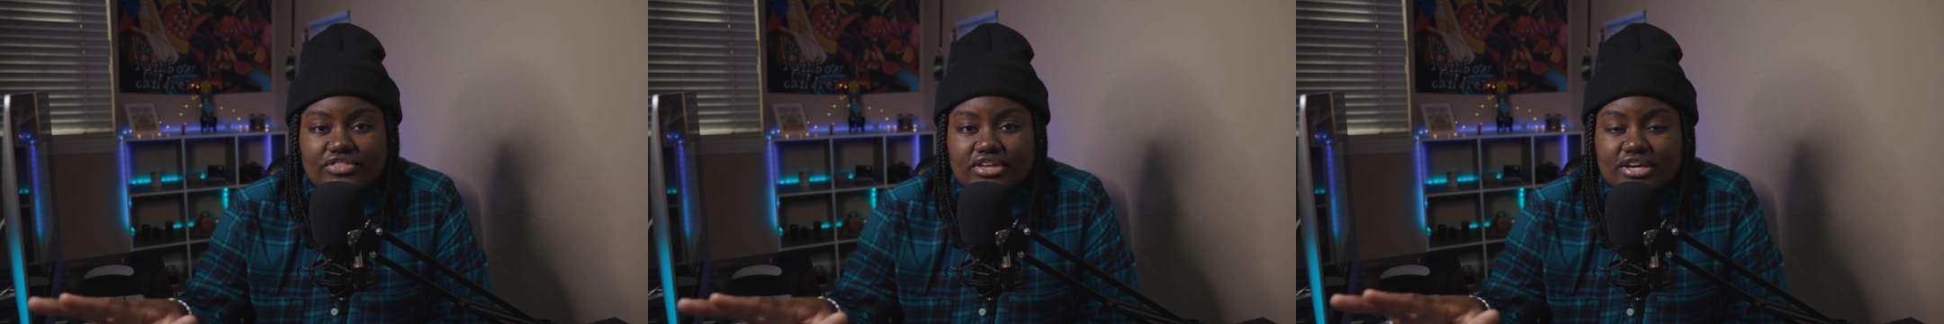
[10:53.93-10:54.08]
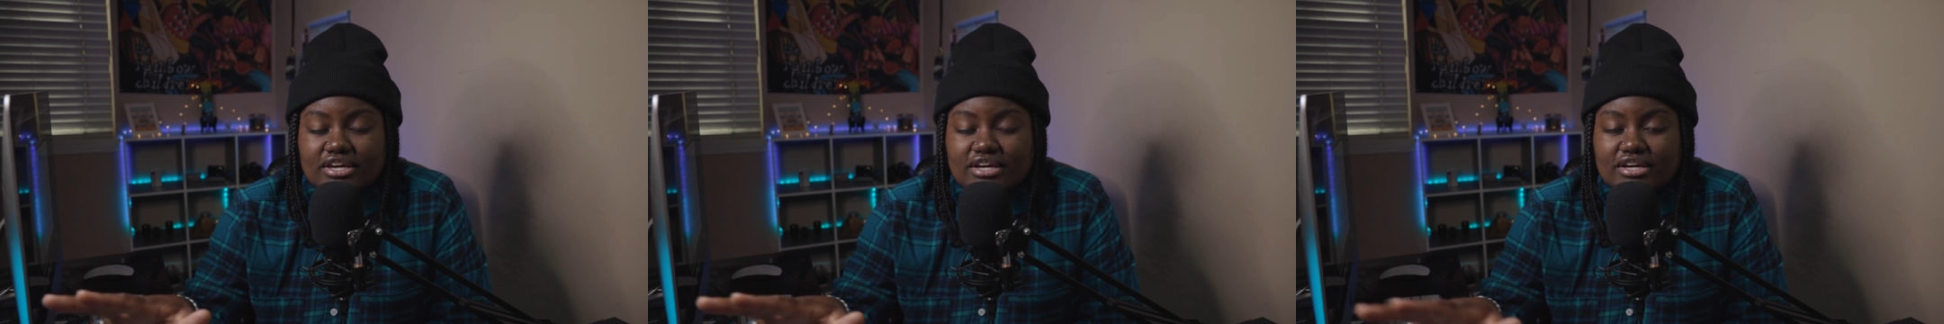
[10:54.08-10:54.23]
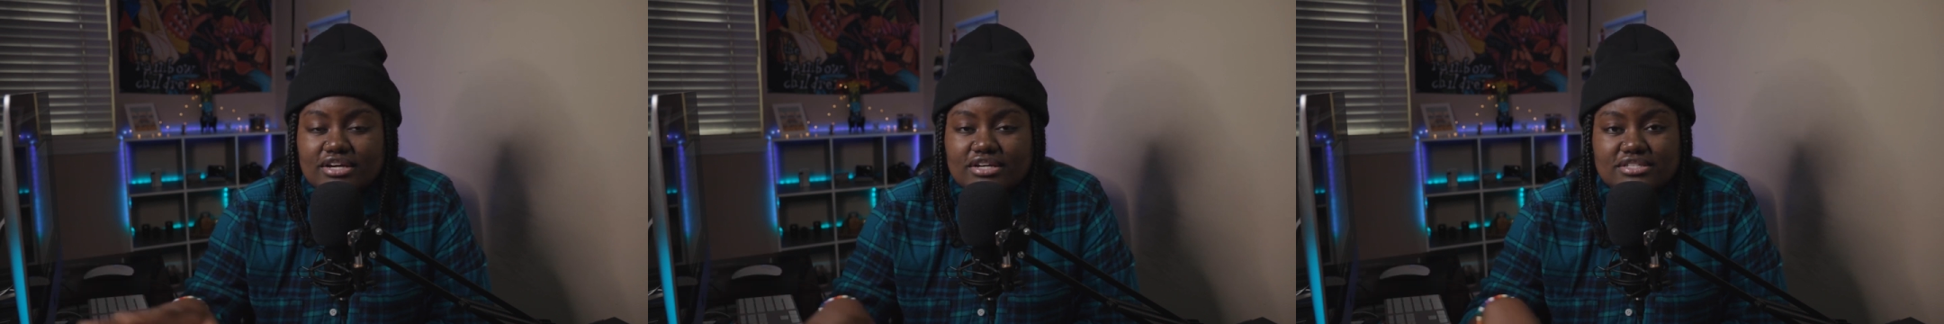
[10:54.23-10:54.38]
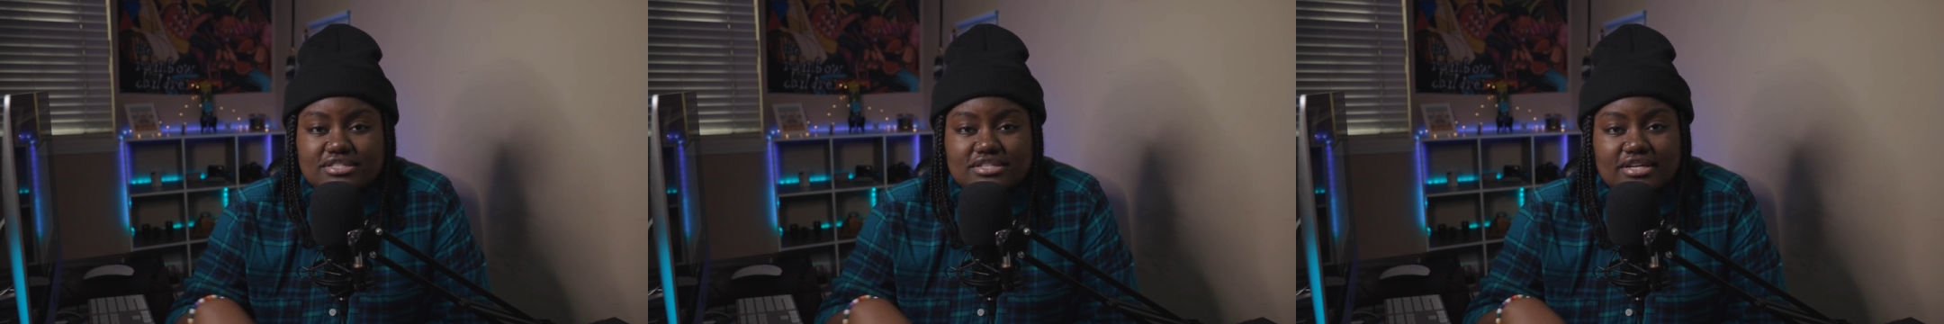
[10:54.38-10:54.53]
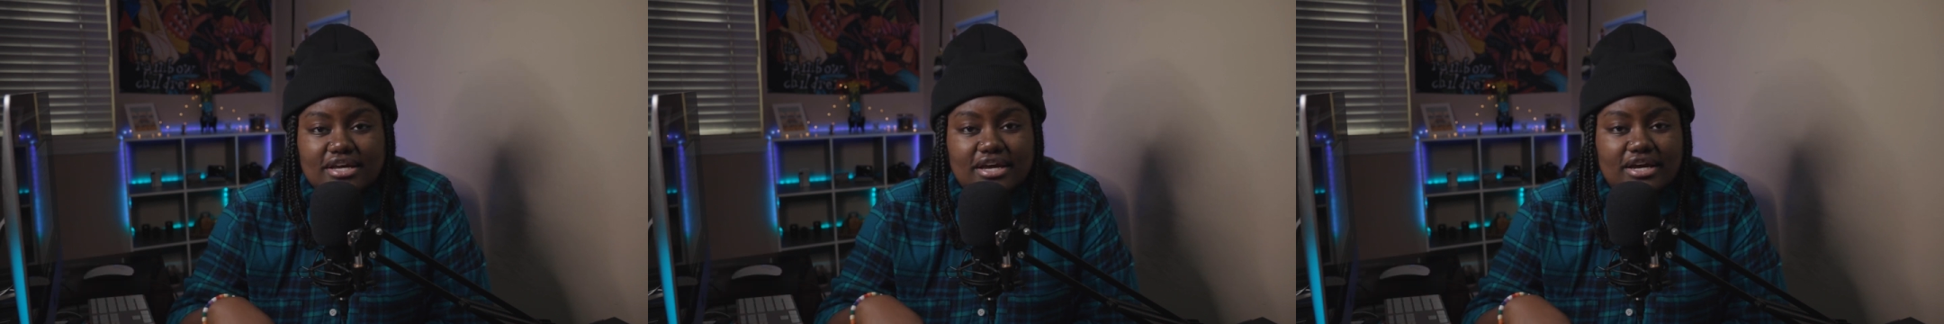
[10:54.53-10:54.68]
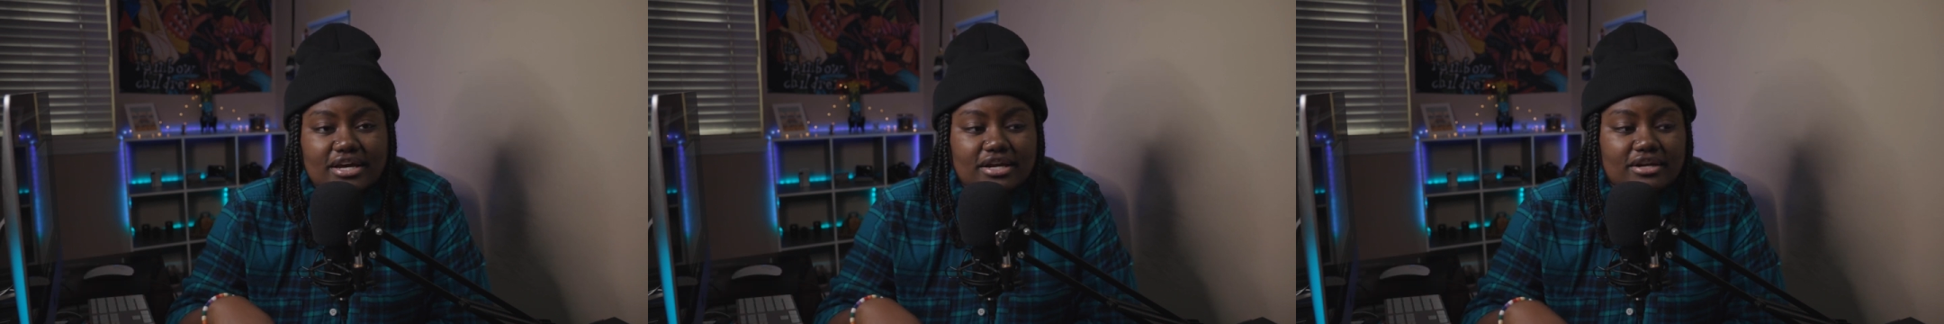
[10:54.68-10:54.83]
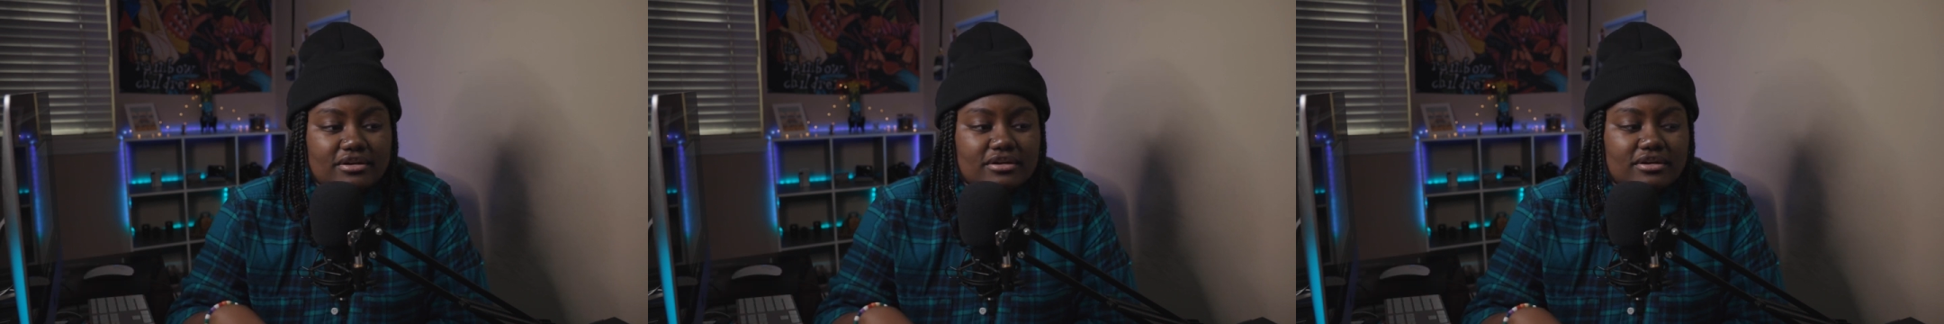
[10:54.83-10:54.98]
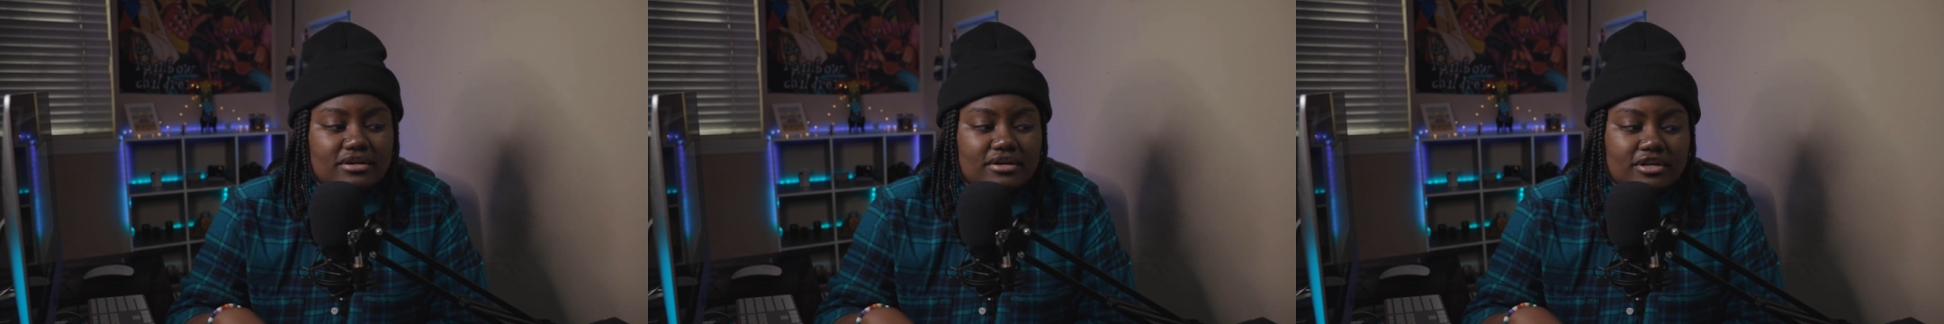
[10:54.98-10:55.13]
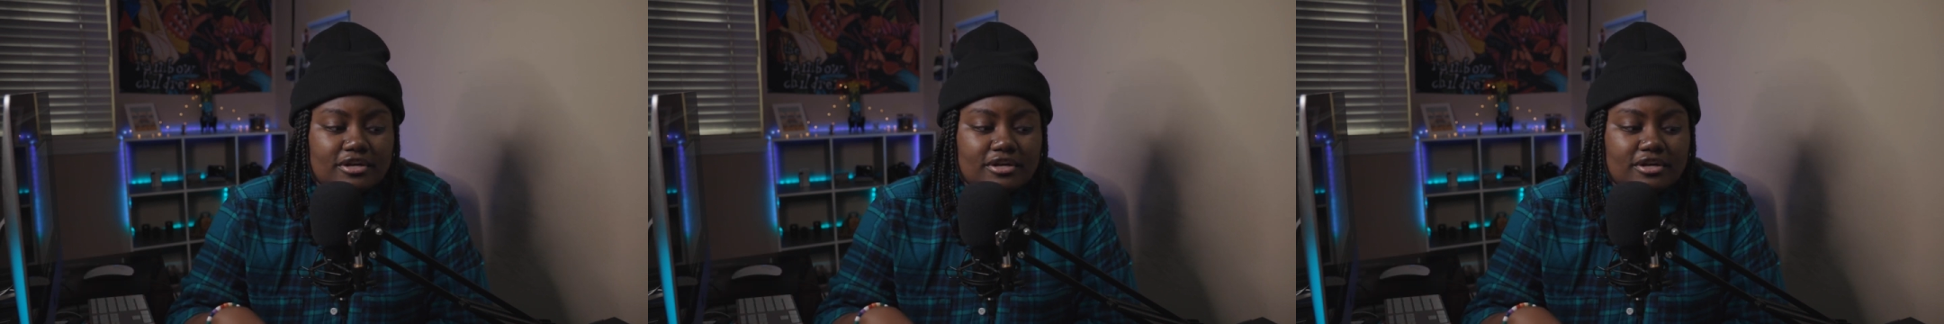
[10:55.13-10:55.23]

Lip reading: things and